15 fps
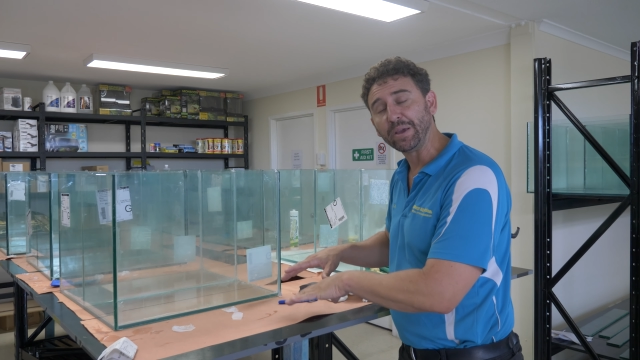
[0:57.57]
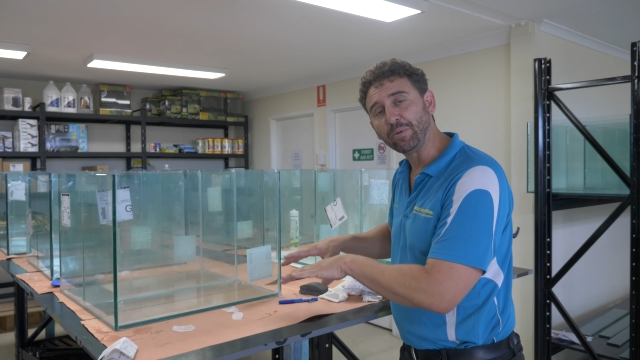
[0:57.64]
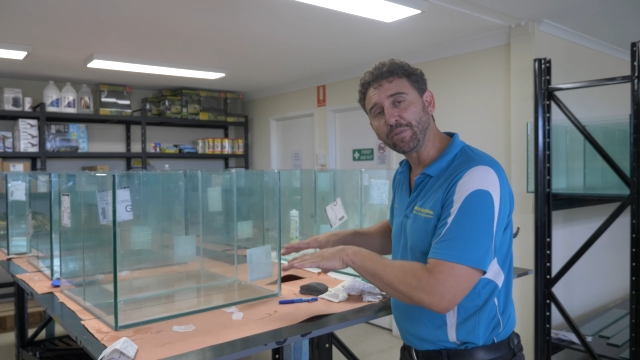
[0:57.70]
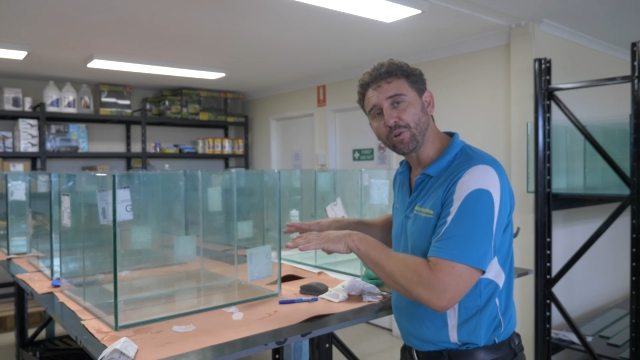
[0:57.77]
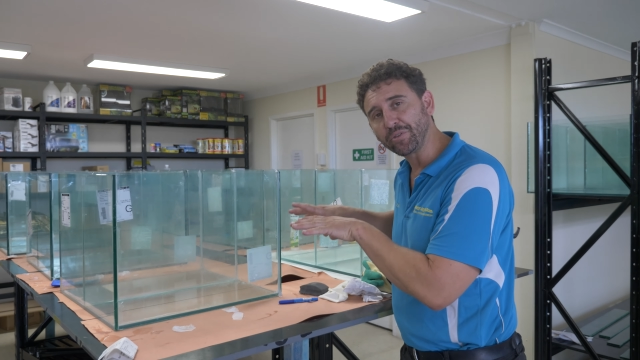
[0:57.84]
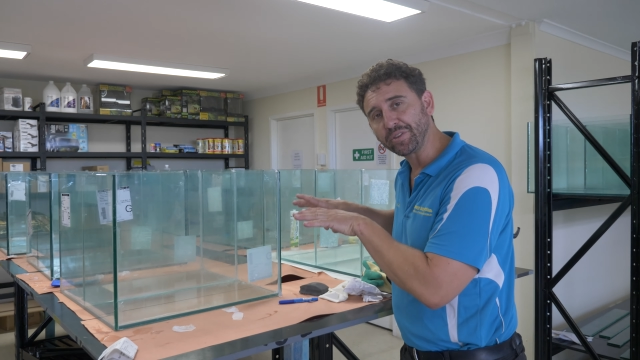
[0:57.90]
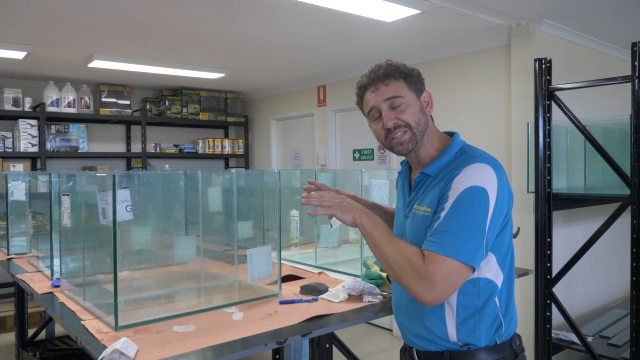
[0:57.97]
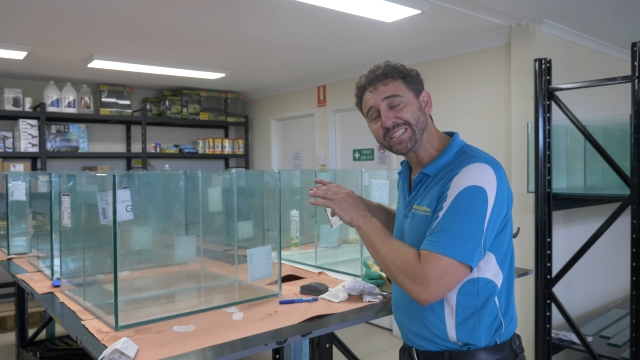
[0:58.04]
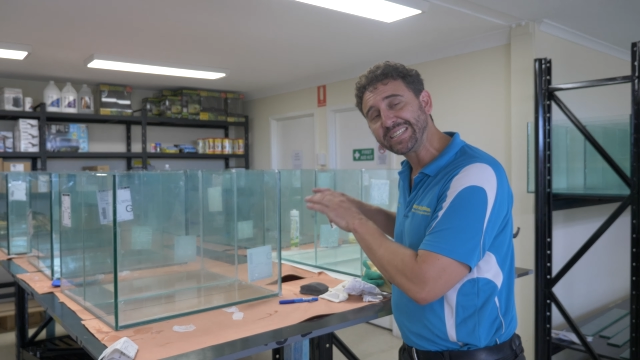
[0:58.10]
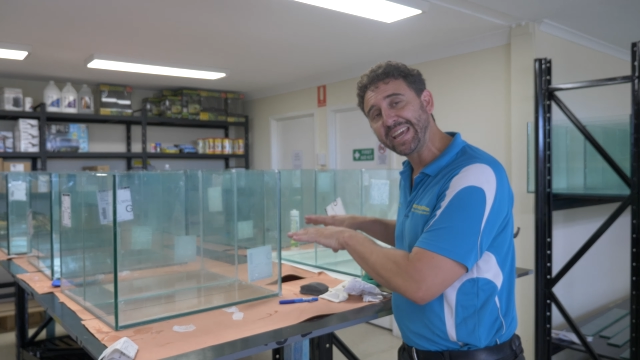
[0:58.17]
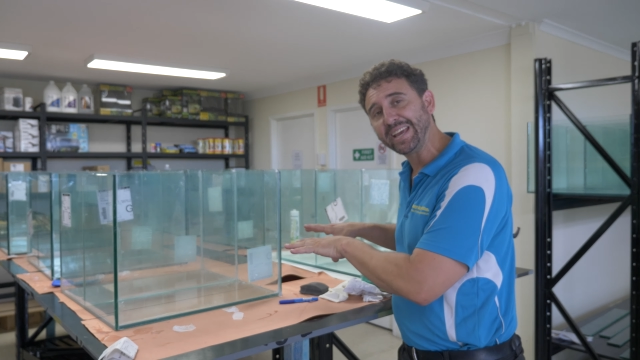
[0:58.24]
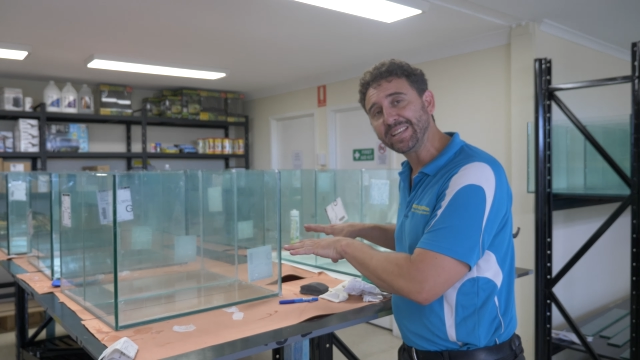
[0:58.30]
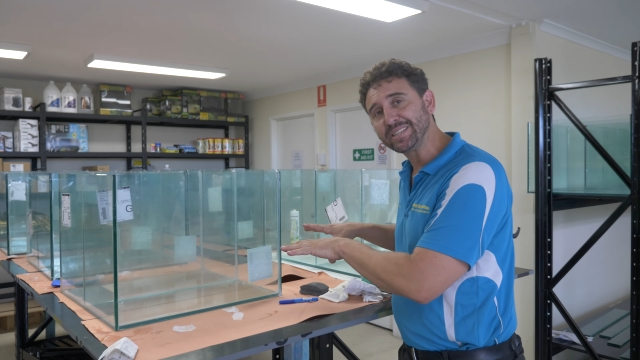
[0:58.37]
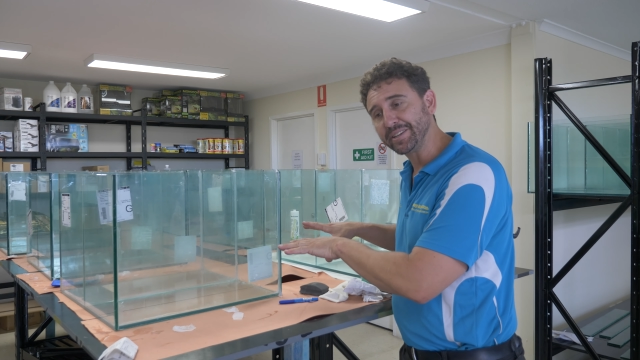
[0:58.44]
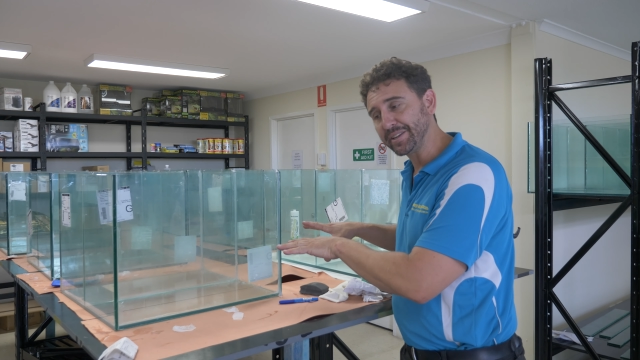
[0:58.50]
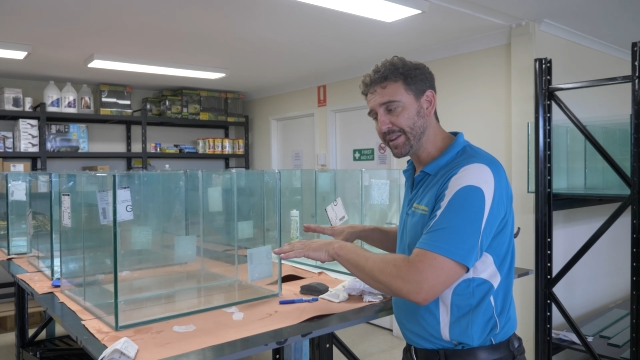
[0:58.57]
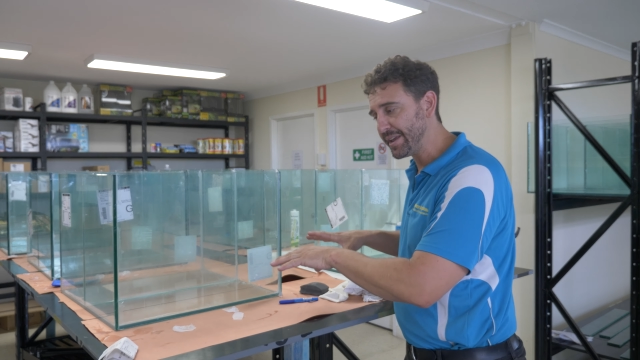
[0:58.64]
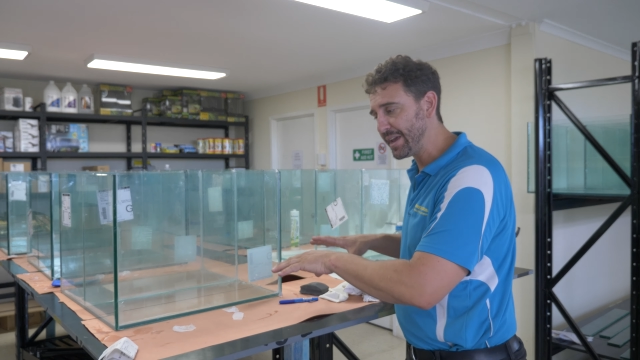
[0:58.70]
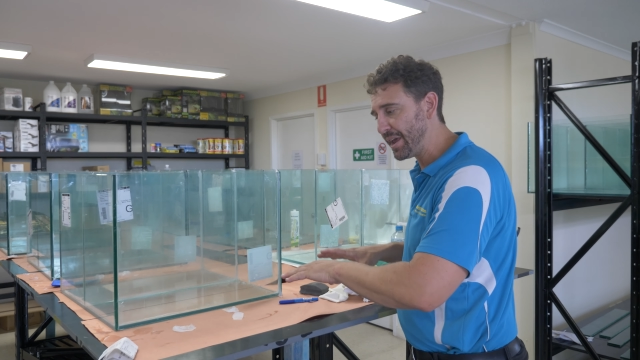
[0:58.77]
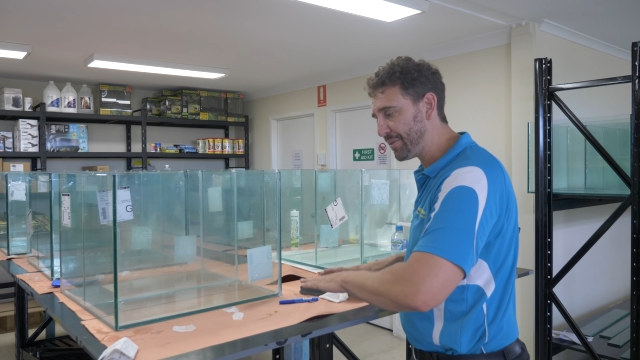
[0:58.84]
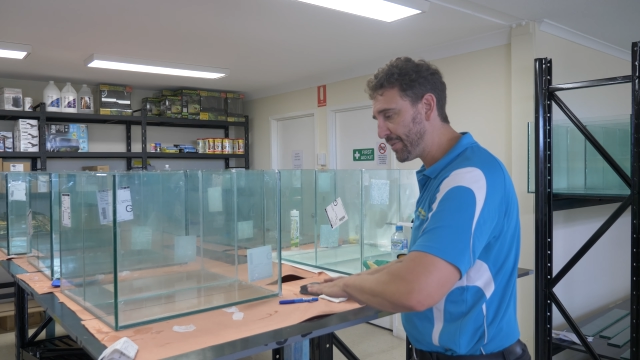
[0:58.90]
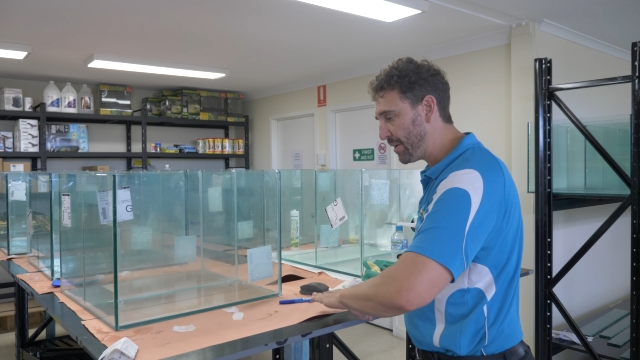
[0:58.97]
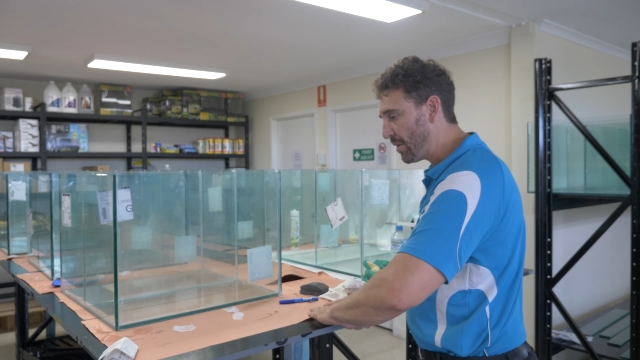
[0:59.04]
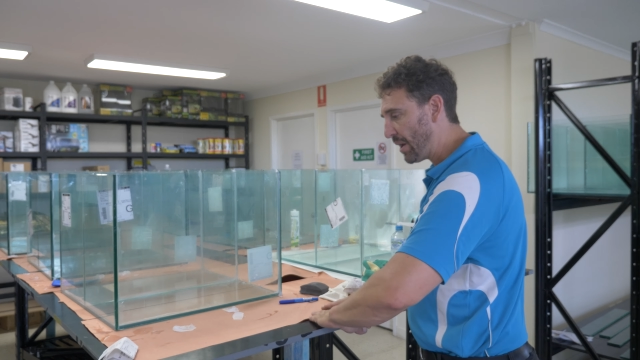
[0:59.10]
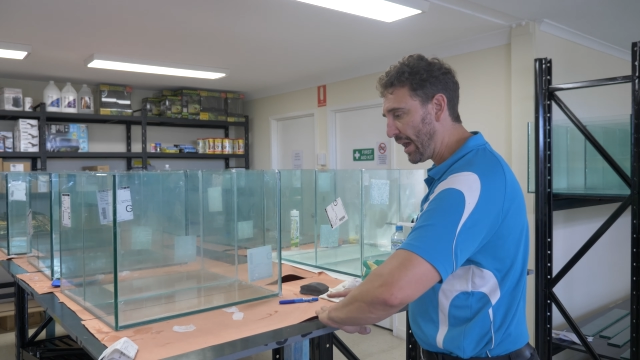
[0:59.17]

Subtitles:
We've got the stands underneath